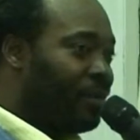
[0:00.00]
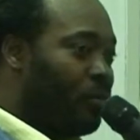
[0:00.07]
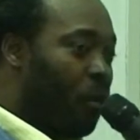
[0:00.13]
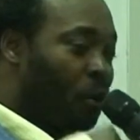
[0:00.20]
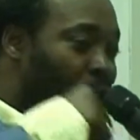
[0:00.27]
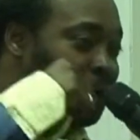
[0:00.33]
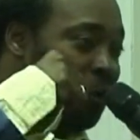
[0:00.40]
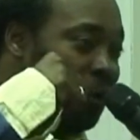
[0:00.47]

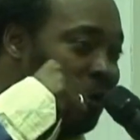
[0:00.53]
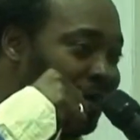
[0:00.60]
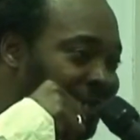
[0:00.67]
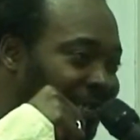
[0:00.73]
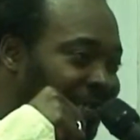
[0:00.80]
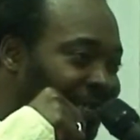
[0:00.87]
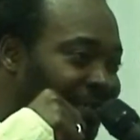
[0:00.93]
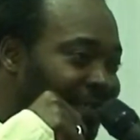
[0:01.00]
More
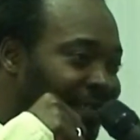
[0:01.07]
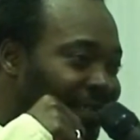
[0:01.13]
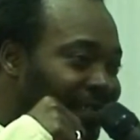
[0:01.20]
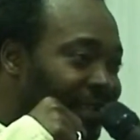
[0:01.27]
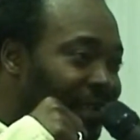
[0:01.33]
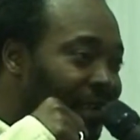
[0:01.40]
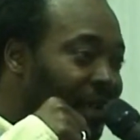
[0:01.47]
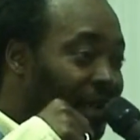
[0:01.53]
shoulders.
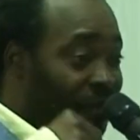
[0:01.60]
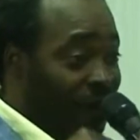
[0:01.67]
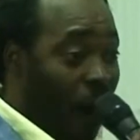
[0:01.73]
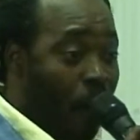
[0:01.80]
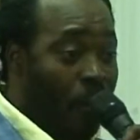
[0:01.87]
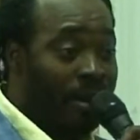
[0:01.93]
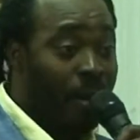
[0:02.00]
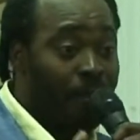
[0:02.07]
If I
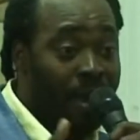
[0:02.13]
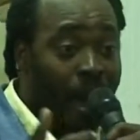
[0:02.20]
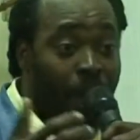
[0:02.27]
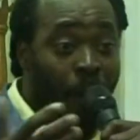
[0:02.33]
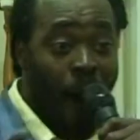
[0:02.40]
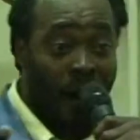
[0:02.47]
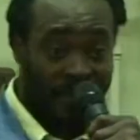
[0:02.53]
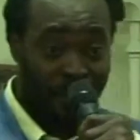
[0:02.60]
want to be a
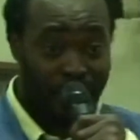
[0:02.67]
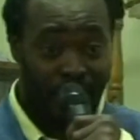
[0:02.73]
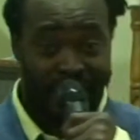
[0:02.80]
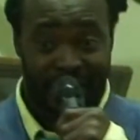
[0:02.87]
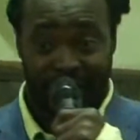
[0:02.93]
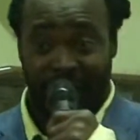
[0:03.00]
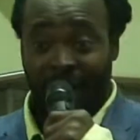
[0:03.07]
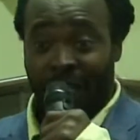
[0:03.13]

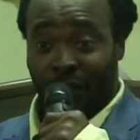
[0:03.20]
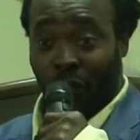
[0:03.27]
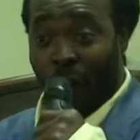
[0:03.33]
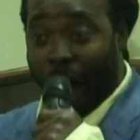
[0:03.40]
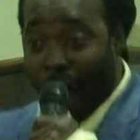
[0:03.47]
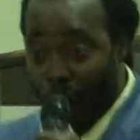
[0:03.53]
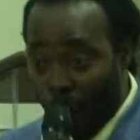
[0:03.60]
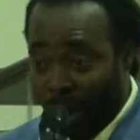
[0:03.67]
bodybuilder, so
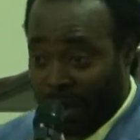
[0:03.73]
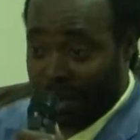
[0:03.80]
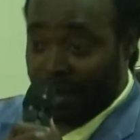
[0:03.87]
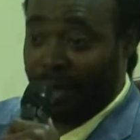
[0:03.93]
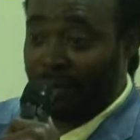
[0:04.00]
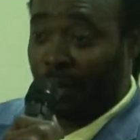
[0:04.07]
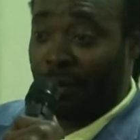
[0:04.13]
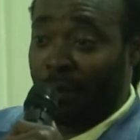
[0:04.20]
I'm
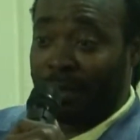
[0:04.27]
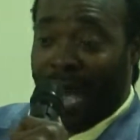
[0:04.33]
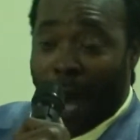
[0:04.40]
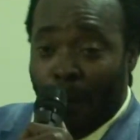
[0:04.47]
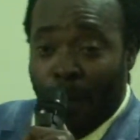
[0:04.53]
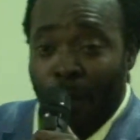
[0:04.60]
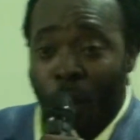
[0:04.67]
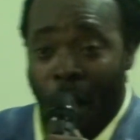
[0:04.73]

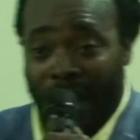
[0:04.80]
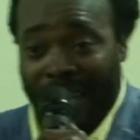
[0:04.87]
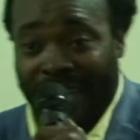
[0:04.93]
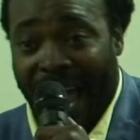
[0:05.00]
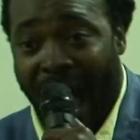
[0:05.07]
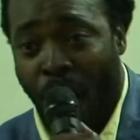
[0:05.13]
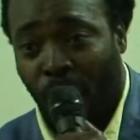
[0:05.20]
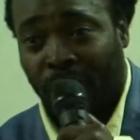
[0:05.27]
working
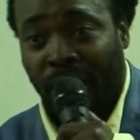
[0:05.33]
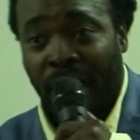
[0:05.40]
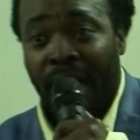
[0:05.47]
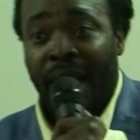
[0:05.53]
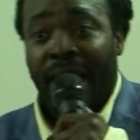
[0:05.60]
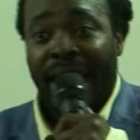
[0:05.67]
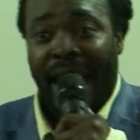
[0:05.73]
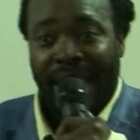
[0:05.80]
out
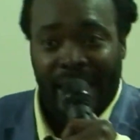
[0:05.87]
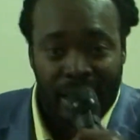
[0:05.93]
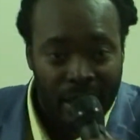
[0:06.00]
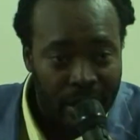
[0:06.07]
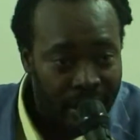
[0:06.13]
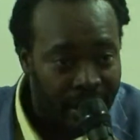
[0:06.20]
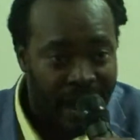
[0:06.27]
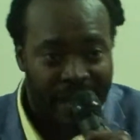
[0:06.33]

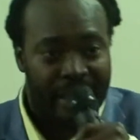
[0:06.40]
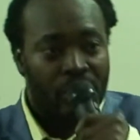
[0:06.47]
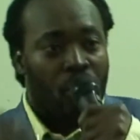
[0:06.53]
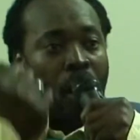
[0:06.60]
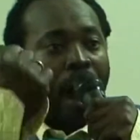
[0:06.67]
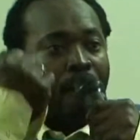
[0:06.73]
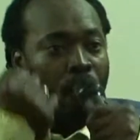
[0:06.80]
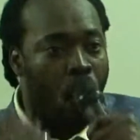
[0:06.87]

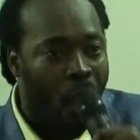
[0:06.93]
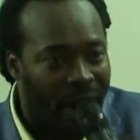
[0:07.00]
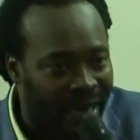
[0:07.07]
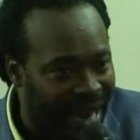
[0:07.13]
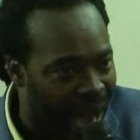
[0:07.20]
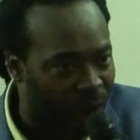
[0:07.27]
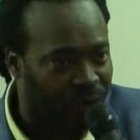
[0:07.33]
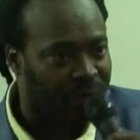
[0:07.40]
I'm working
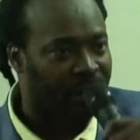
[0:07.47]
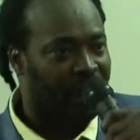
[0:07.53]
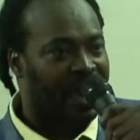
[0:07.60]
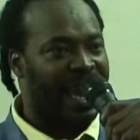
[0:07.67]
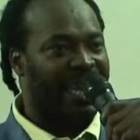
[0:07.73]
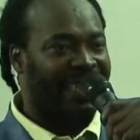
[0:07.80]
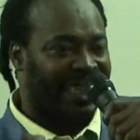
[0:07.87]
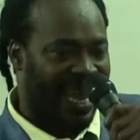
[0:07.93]
out
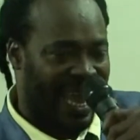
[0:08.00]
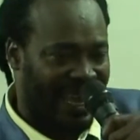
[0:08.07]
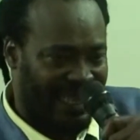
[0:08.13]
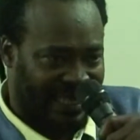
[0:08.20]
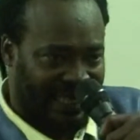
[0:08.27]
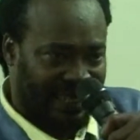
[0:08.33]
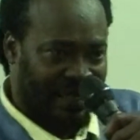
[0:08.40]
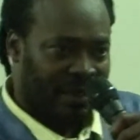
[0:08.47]

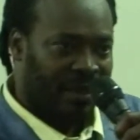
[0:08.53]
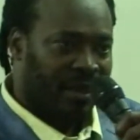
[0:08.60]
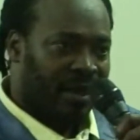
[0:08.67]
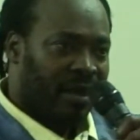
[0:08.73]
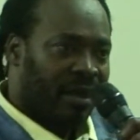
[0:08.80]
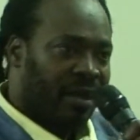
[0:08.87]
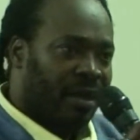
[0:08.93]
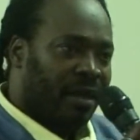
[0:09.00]
intense.
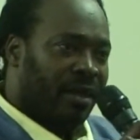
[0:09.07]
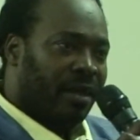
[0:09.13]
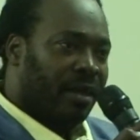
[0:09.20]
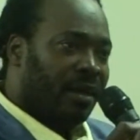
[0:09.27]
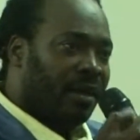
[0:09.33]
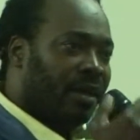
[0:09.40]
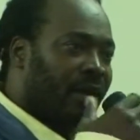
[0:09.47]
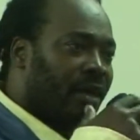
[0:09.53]

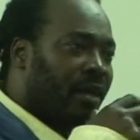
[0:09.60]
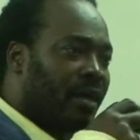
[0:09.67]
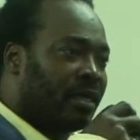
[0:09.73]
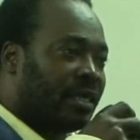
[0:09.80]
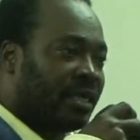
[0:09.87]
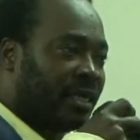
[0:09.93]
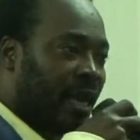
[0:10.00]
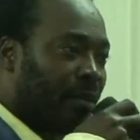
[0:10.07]

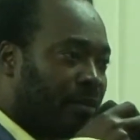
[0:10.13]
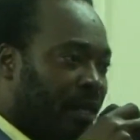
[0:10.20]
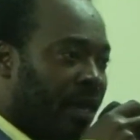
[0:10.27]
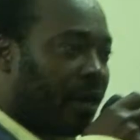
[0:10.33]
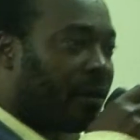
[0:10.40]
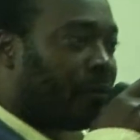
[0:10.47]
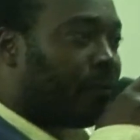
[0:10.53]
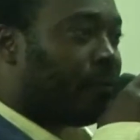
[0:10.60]
Same
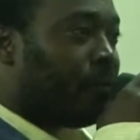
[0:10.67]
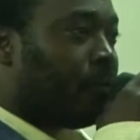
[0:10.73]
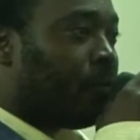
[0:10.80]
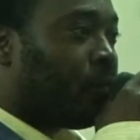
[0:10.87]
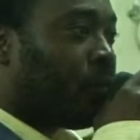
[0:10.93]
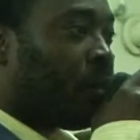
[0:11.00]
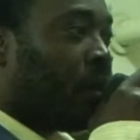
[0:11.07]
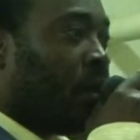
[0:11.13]
thing.
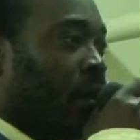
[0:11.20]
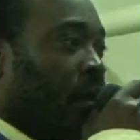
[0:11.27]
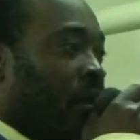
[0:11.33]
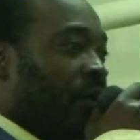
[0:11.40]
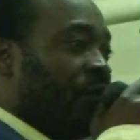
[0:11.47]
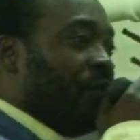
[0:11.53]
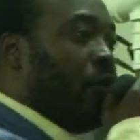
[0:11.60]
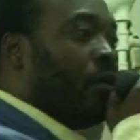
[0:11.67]

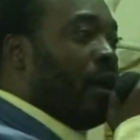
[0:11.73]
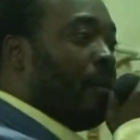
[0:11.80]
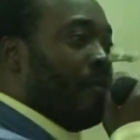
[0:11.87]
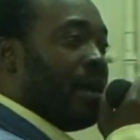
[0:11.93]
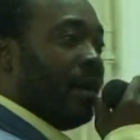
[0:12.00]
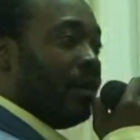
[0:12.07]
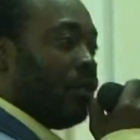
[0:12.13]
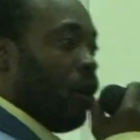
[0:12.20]
If you want to
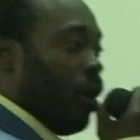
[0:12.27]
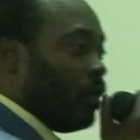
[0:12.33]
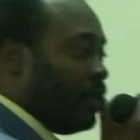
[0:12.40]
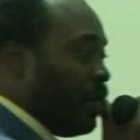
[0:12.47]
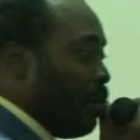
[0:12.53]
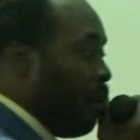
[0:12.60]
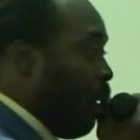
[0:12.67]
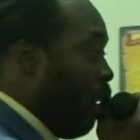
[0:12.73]
be
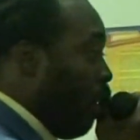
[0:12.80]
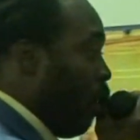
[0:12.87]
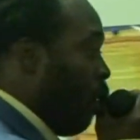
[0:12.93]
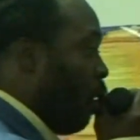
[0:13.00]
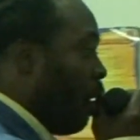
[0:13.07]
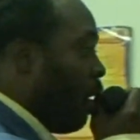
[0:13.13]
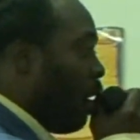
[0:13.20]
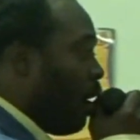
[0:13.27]

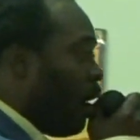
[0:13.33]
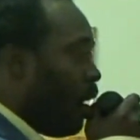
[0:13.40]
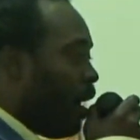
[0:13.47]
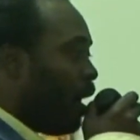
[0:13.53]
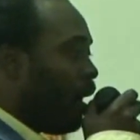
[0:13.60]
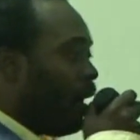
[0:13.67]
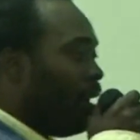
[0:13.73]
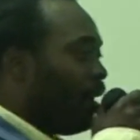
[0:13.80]
untouchable,
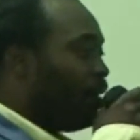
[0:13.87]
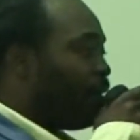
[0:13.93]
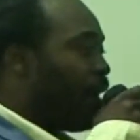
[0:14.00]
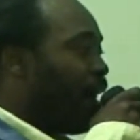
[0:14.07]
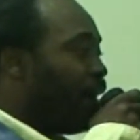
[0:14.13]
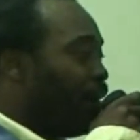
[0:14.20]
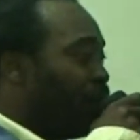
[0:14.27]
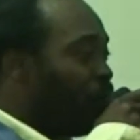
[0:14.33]
you
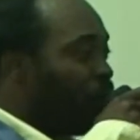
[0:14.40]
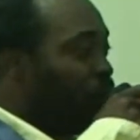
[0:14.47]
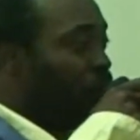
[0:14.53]
gotta know the